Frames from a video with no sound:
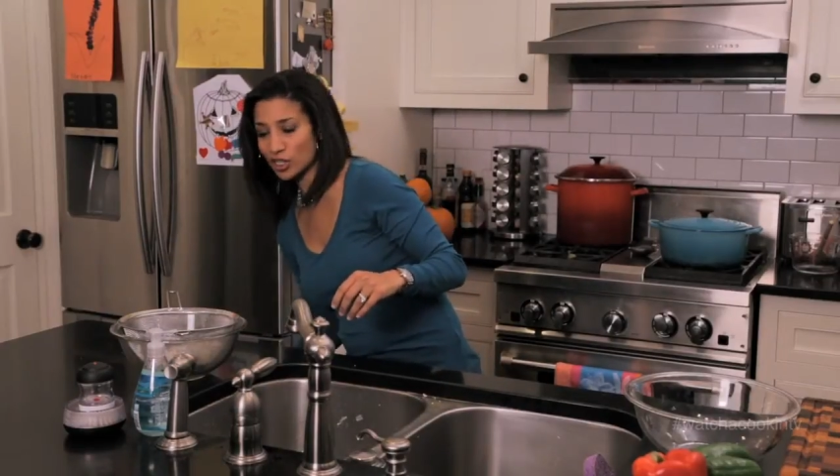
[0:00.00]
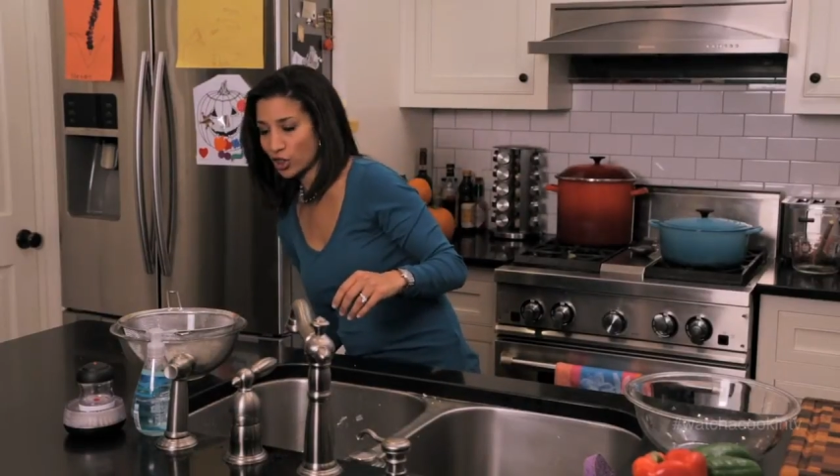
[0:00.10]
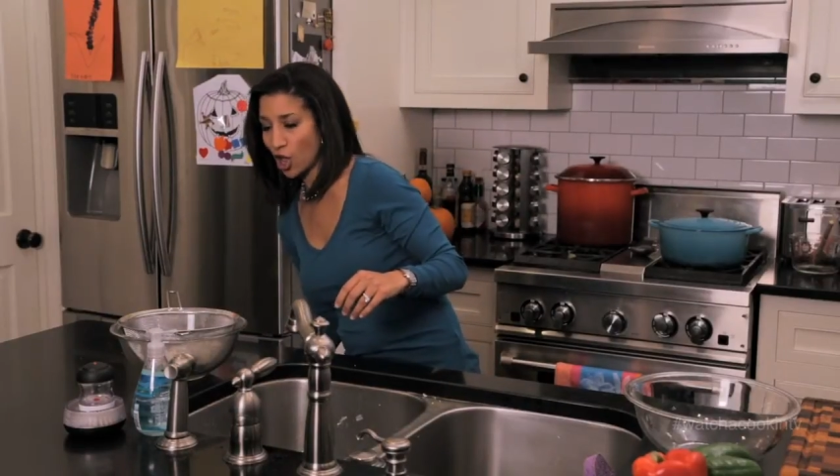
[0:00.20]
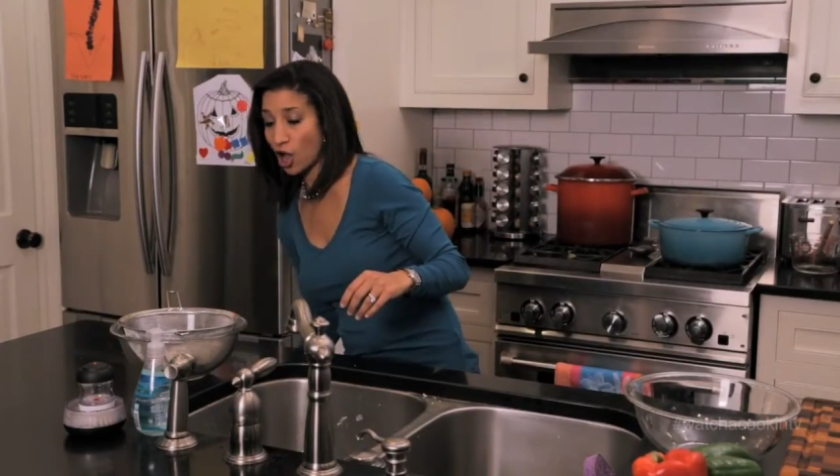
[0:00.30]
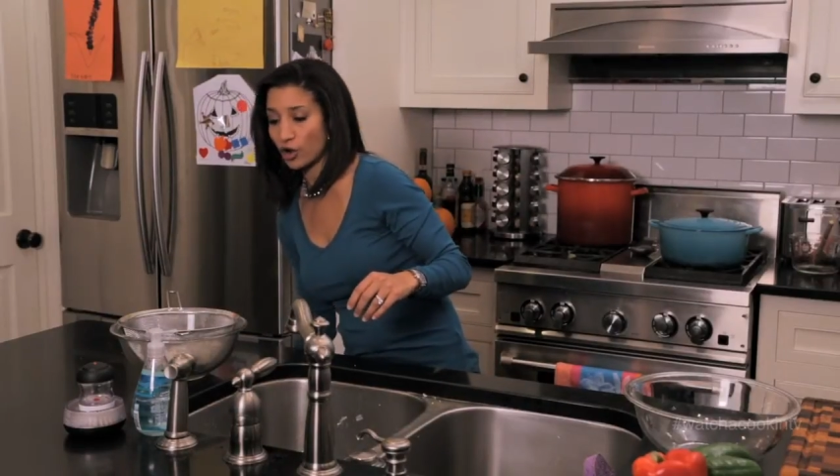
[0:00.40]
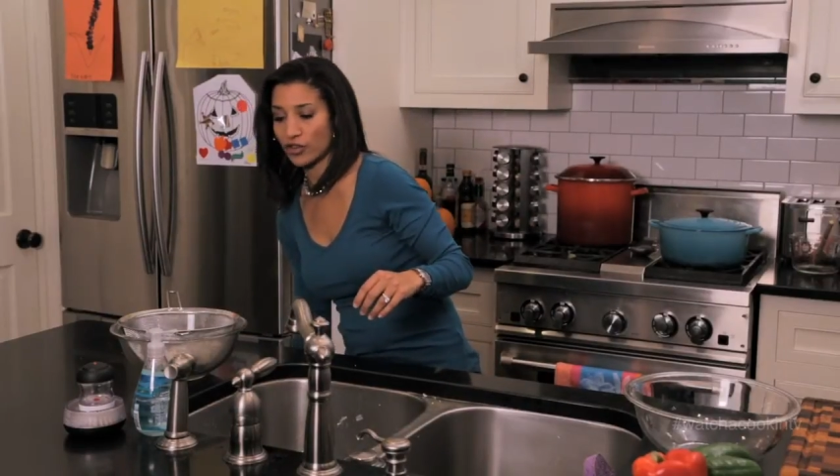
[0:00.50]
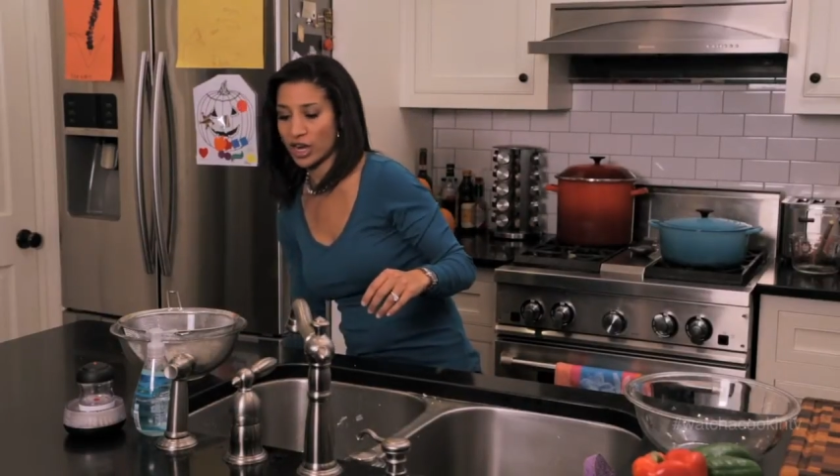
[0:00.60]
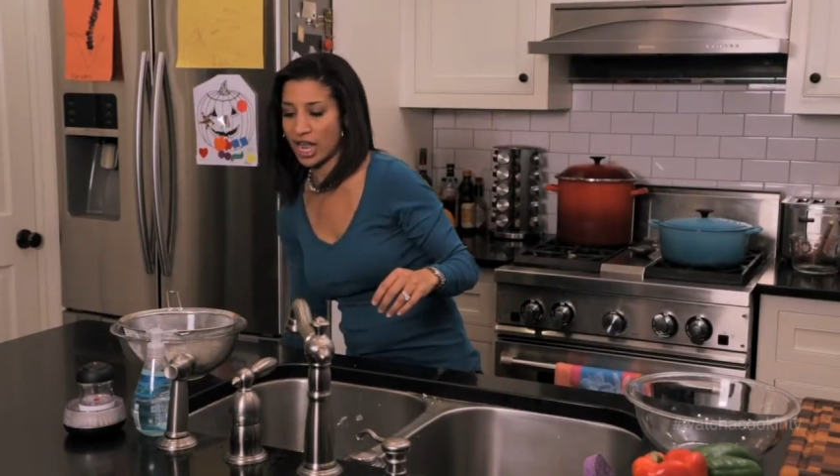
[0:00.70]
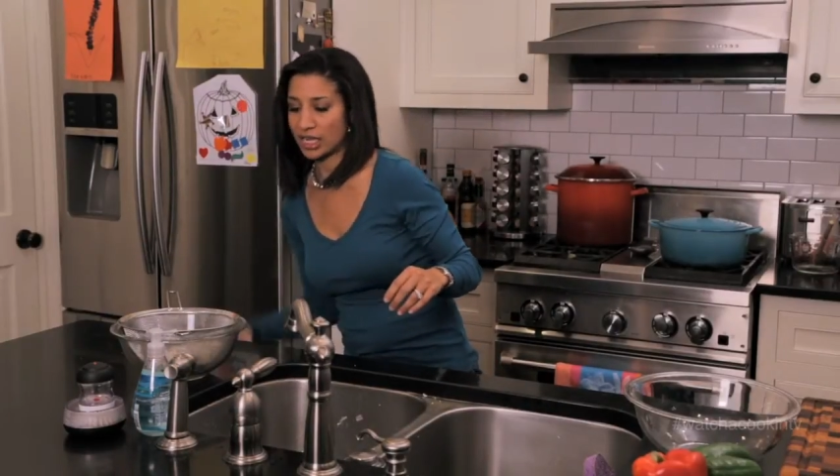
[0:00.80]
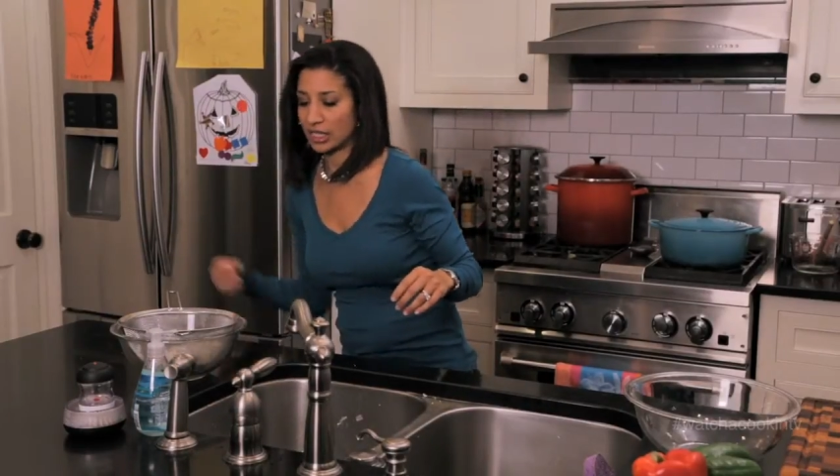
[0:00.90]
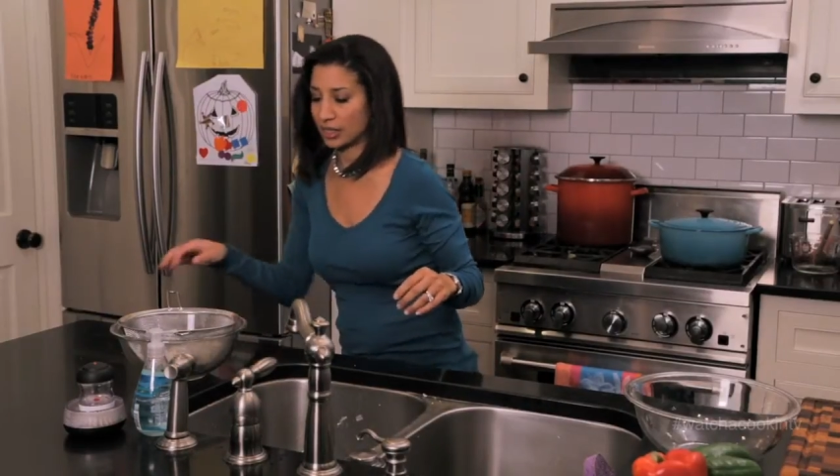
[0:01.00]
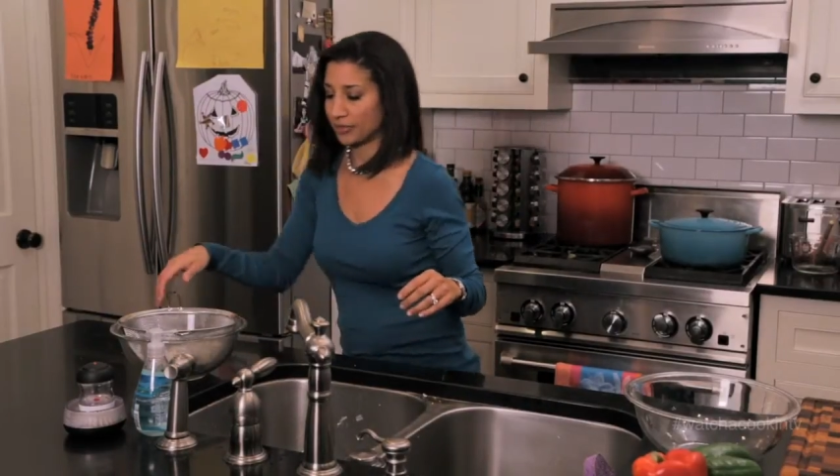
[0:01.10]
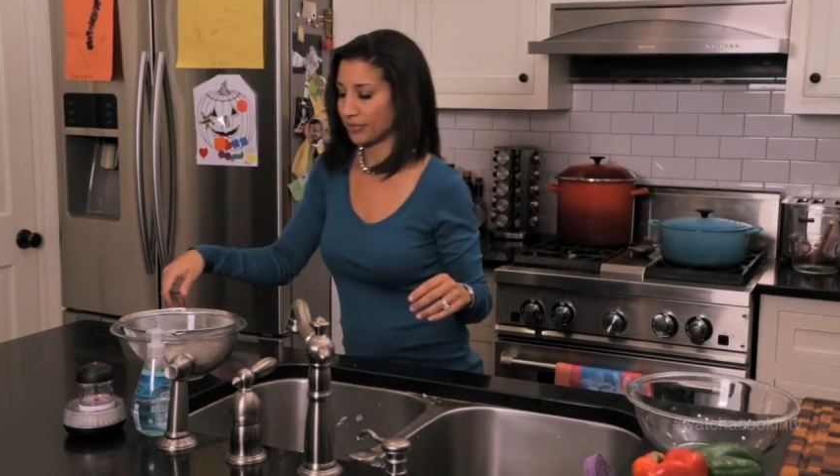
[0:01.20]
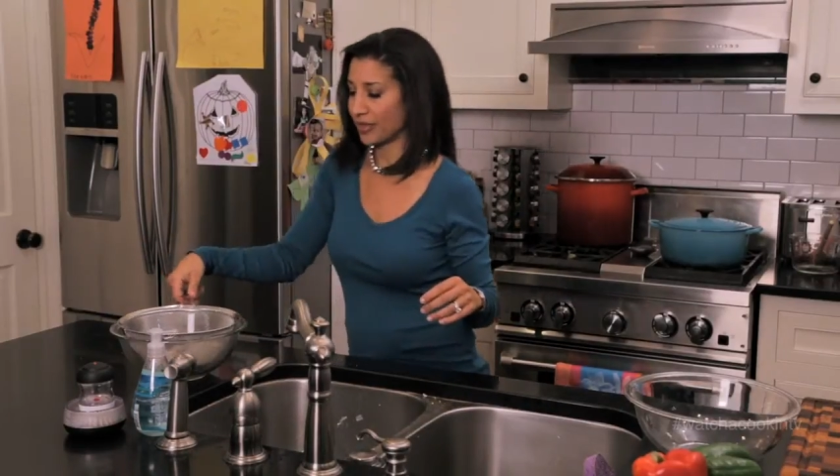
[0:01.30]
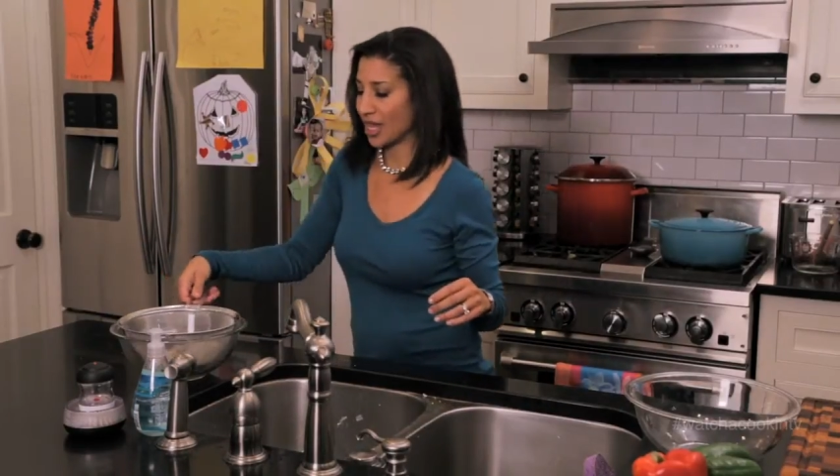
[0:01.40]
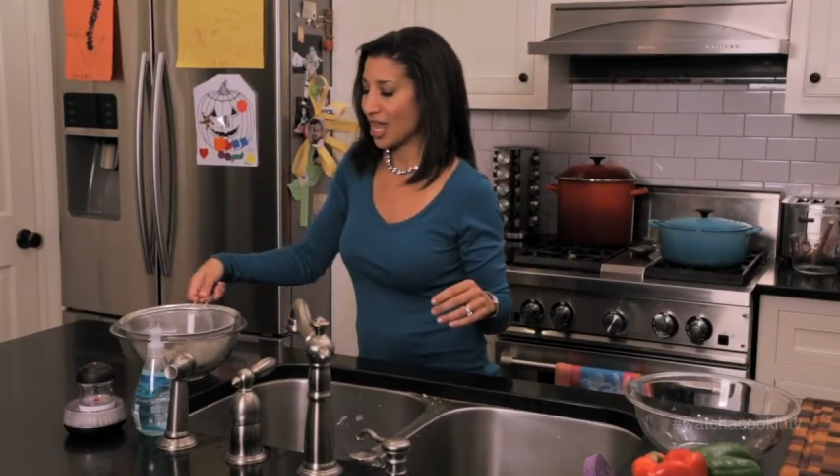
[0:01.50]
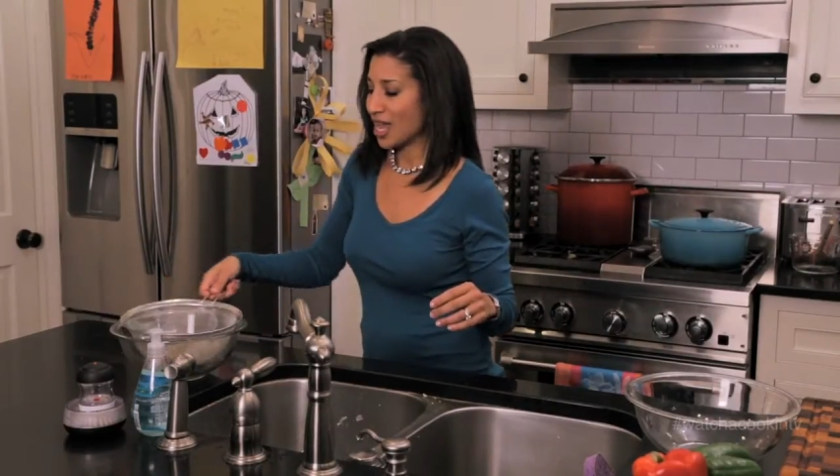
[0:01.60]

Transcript: hours to thaw overnight.